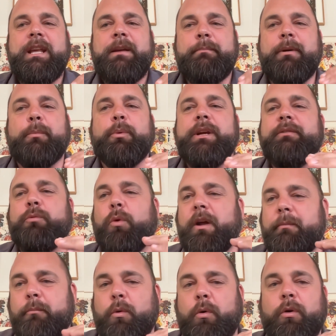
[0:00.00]
but we've
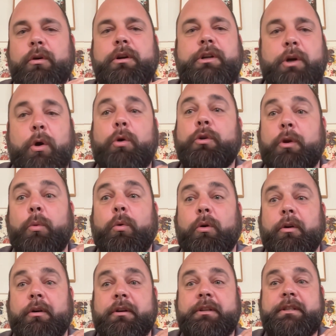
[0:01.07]
won more gold
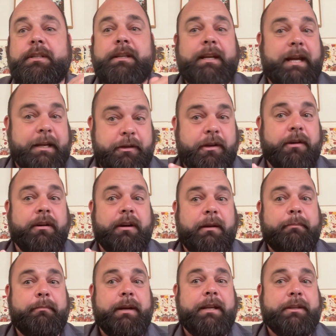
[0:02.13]
awards in
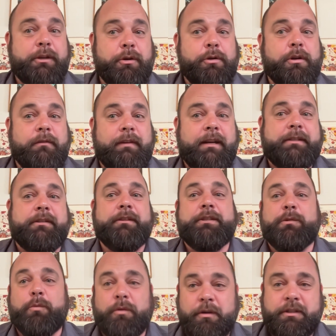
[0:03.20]
Europe at the Cocoa of Excellence
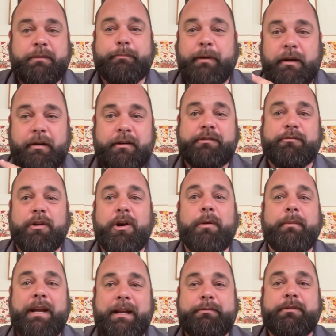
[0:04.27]
Awards in Paris,
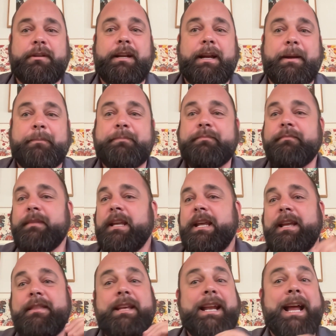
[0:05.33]
Rome, Amsterdam
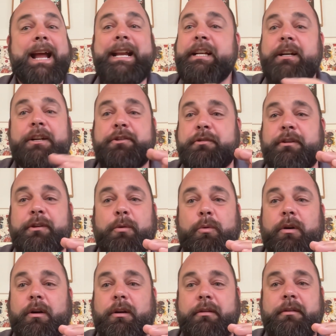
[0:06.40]
than any country in the
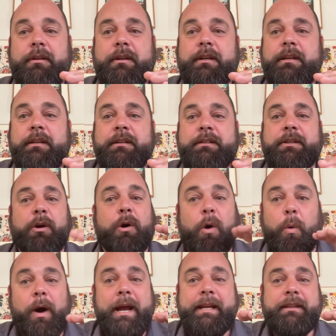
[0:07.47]
world. So
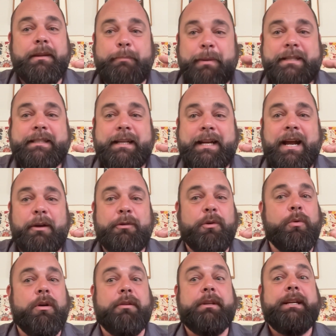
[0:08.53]
Hawaii, the best cacao in the
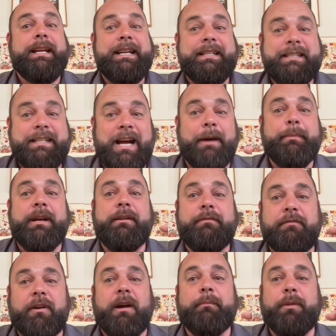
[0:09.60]
world, is coming
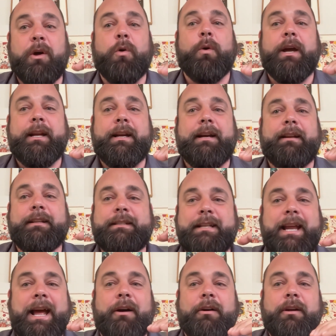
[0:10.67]
from the Hawaiian Islands
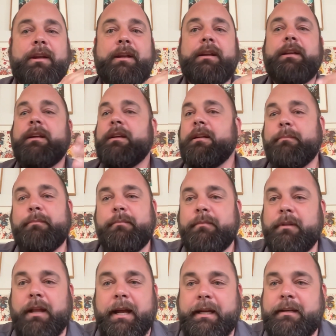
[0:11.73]
now.
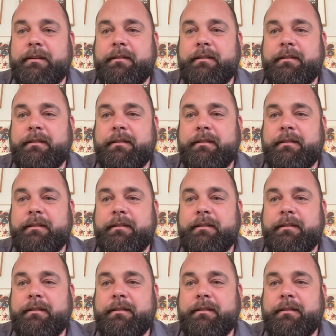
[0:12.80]
Like